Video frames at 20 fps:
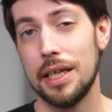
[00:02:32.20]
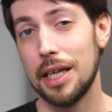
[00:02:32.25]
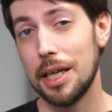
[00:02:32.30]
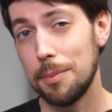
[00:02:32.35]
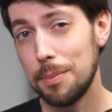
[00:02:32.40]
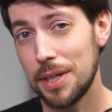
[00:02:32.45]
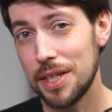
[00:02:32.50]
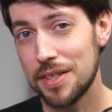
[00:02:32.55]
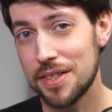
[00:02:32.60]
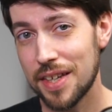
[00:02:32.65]

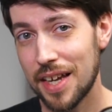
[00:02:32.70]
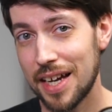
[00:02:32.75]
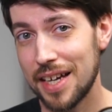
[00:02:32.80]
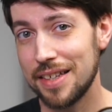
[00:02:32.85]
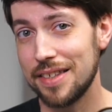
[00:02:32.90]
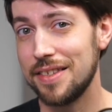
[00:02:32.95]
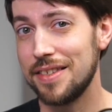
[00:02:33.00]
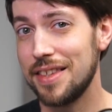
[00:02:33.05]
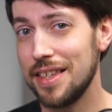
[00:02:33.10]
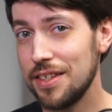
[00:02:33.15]
And
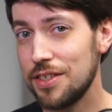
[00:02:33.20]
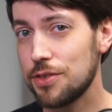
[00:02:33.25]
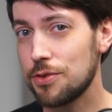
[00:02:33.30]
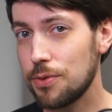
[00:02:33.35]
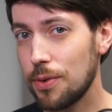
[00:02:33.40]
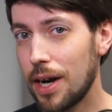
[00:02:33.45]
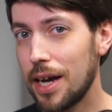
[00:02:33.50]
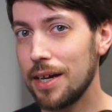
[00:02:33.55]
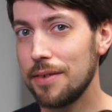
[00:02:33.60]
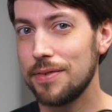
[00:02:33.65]
besides, this
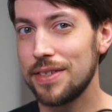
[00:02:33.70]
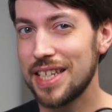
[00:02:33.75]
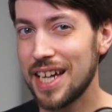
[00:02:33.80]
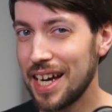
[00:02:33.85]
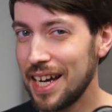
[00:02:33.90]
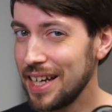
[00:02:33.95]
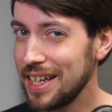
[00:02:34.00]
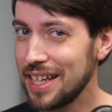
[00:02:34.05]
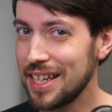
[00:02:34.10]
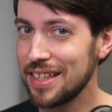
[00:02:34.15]
drive,
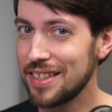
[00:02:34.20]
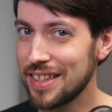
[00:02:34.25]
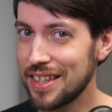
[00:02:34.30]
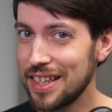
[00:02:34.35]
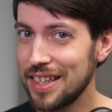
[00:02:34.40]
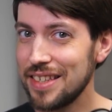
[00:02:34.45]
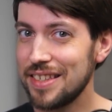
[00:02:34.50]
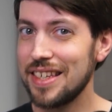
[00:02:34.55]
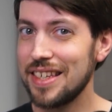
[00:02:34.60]
tiny as it is,